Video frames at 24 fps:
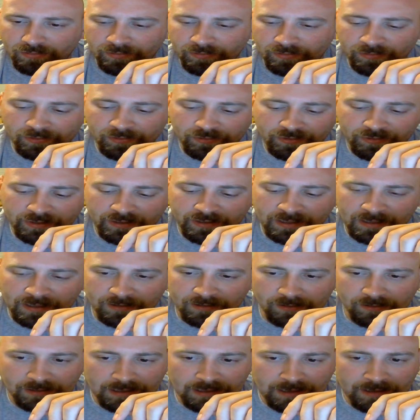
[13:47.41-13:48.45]
You got
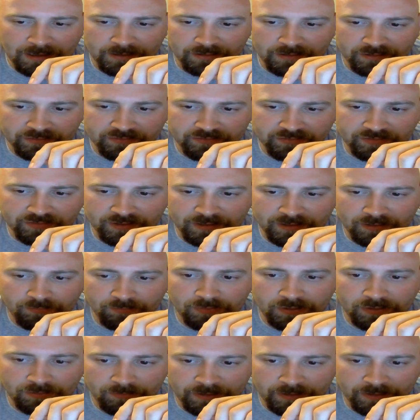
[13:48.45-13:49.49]
Elias. He could
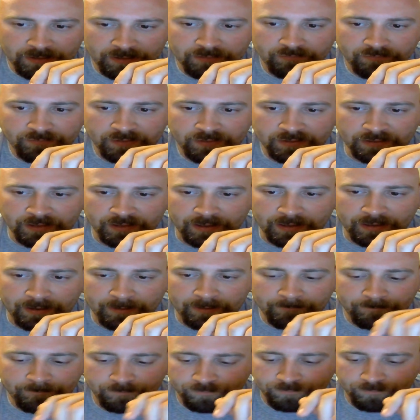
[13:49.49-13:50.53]
be a main event guy.